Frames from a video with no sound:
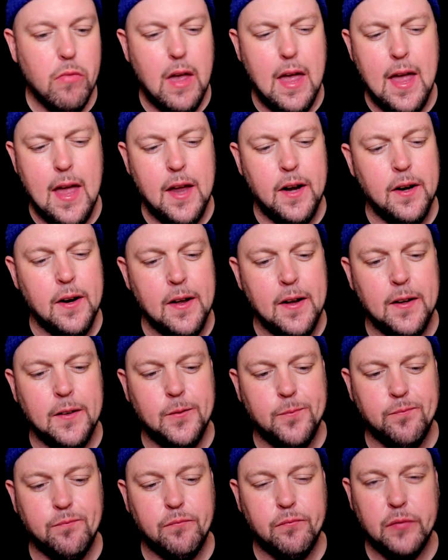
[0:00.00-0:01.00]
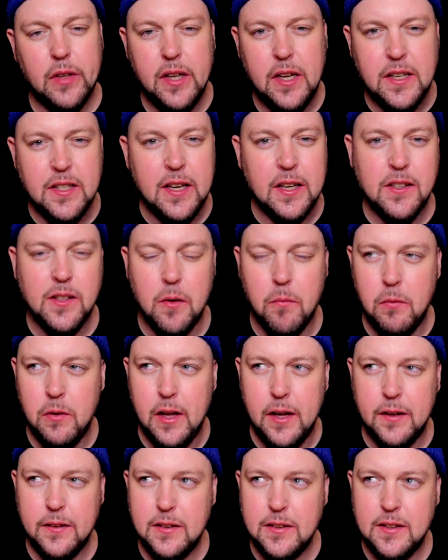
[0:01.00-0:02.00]
And uh, he's like something
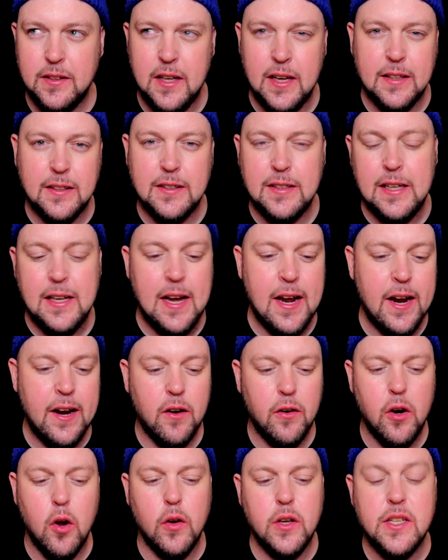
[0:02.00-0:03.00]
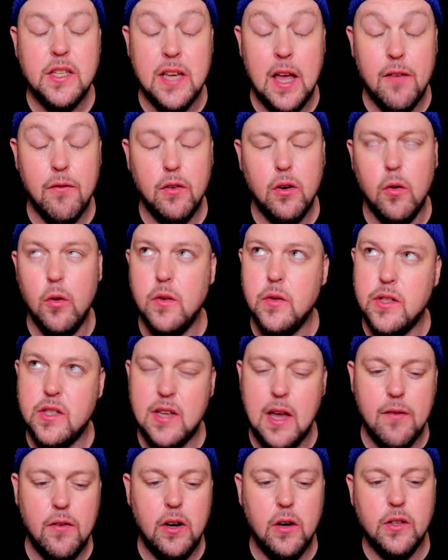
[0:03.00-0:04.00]
like 68 no he's no he was
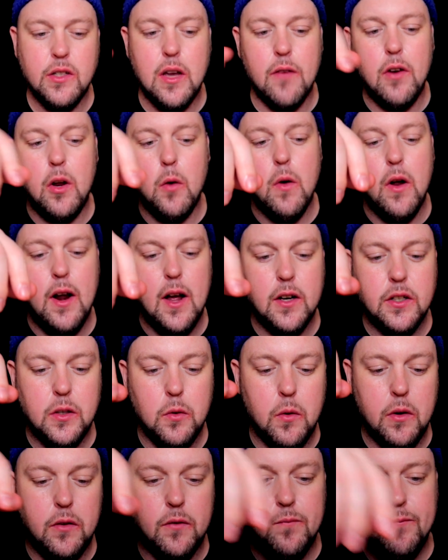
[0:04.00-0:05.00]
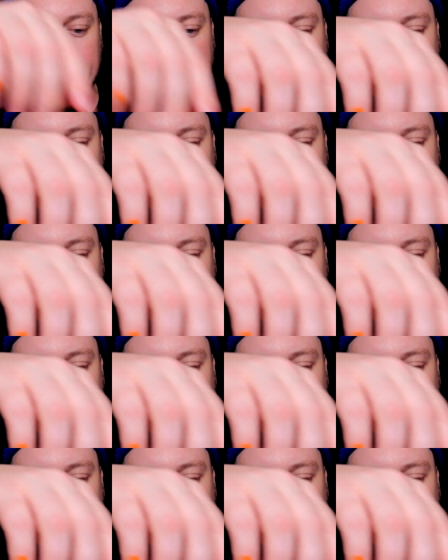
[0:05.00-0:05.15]
70 or 71 actually when